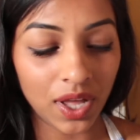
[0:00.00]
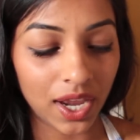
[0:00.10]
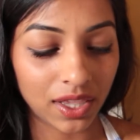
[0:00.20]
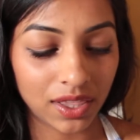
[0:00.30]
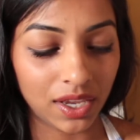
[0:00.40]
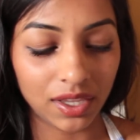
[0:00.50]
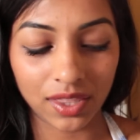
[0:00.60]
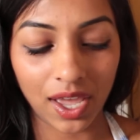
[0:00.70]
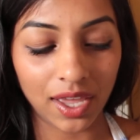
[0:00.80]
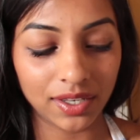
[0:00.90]
I think
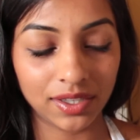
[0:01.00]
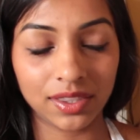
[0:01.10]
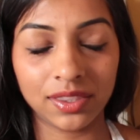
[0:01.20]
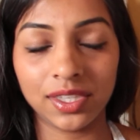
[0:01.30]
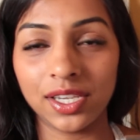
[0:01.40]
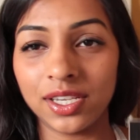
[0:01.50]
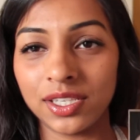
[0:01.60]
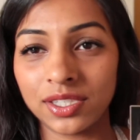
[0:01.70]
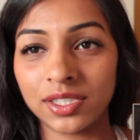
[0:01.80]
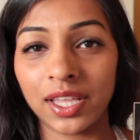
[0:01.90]
that
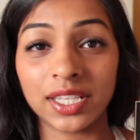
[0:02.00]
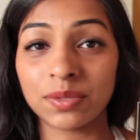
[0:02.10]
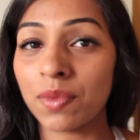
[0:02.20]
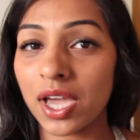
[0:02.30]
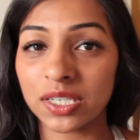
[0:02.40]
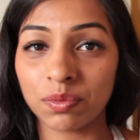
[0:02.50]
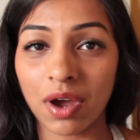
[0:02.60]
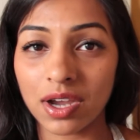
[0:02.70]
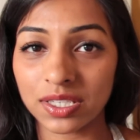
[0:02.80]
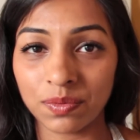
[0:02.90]
these, like,
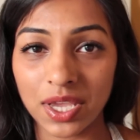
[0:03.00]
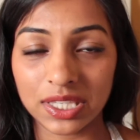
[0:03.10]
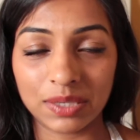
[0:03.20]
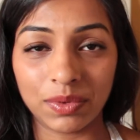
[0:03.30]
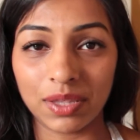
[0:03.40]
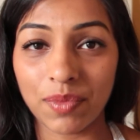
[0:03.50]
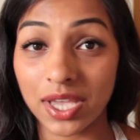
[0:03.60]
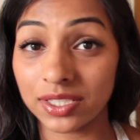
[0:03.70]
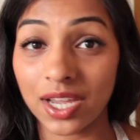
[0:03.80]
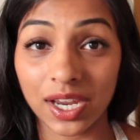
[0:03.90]
Smashbox makes some of the
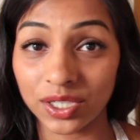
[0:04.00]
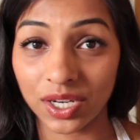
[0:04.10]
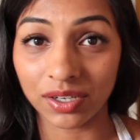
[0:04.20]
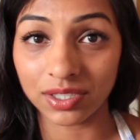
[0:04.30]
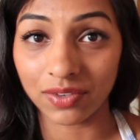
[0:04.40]
best eyeshadows